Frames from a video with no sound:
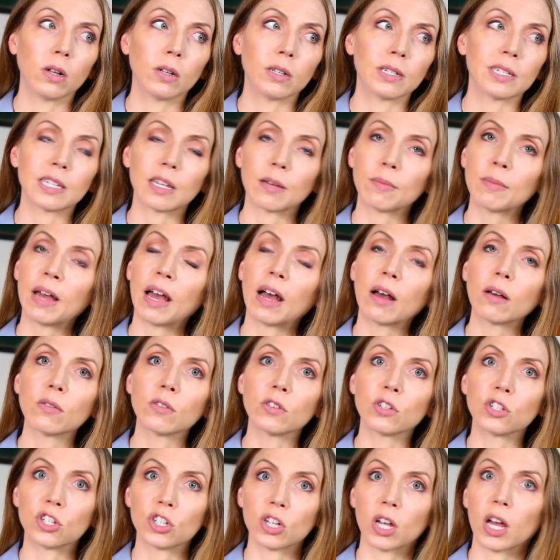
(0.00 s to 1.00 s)
somehow
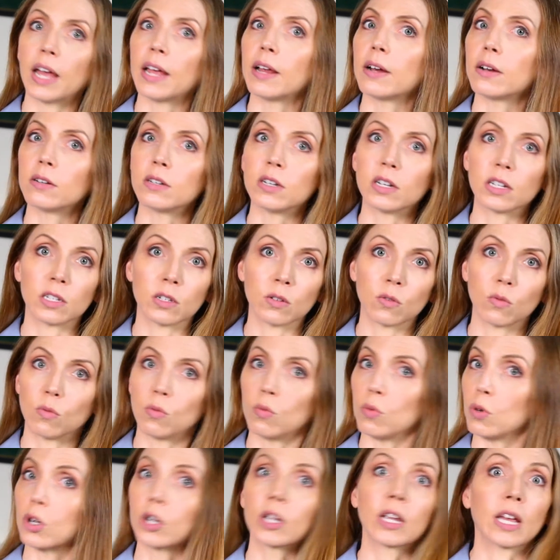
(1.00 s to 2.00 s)
the Shire
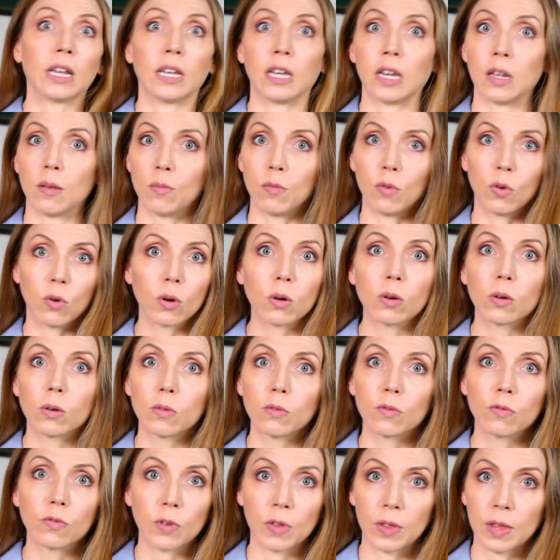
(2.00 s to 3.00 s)
doesn't work anymore
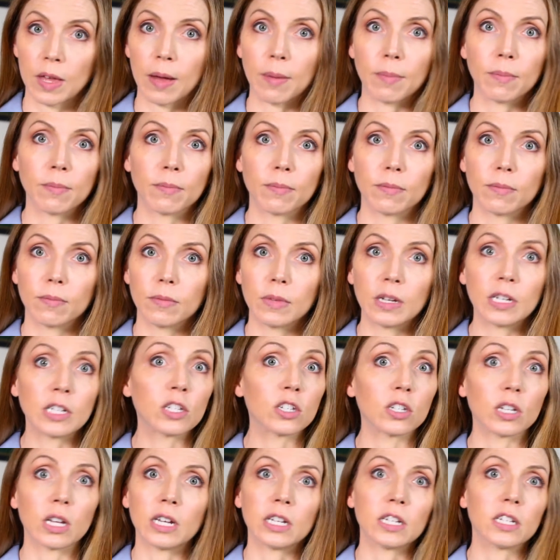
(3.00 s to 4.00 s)
for them.
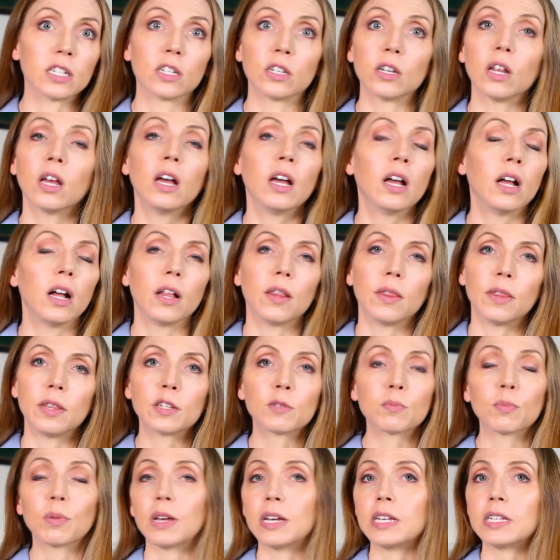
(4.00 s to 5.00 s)
It's
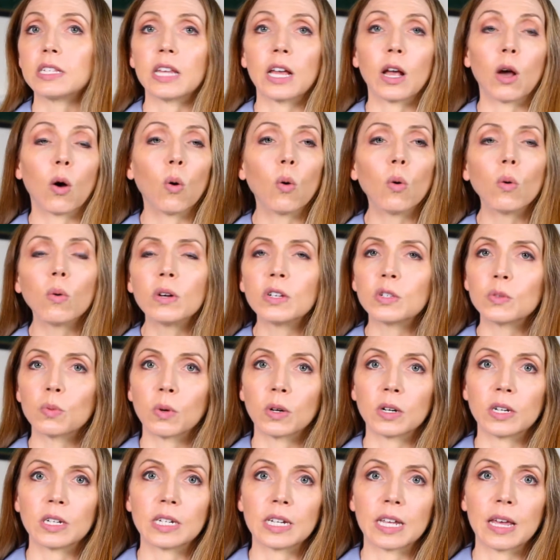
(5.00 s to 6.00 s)
this place they always
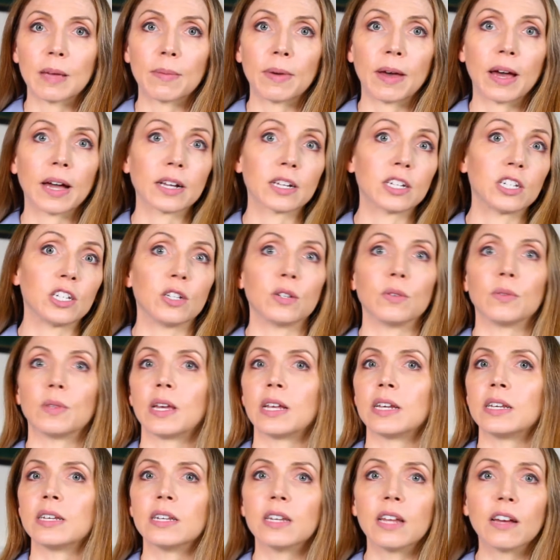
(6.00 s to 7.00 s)
wanted to get back to.
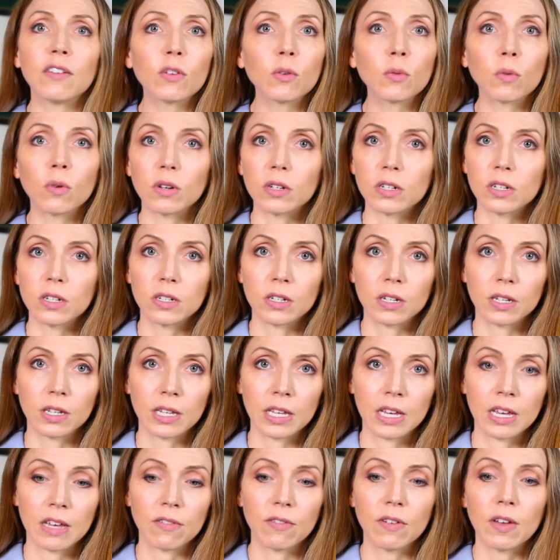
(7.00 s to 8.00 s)
They never wanted to
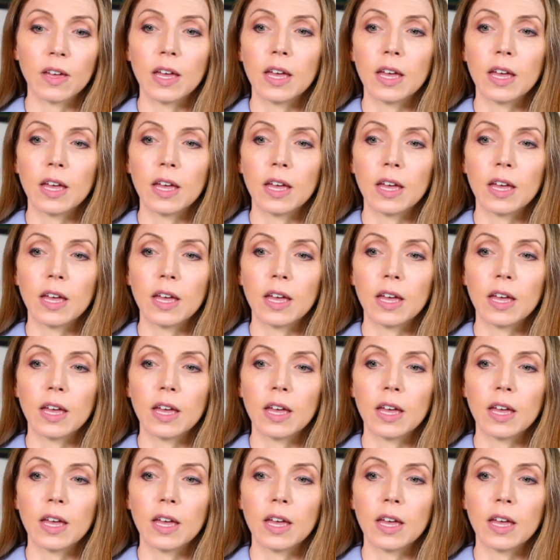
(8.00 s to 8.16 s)
leave.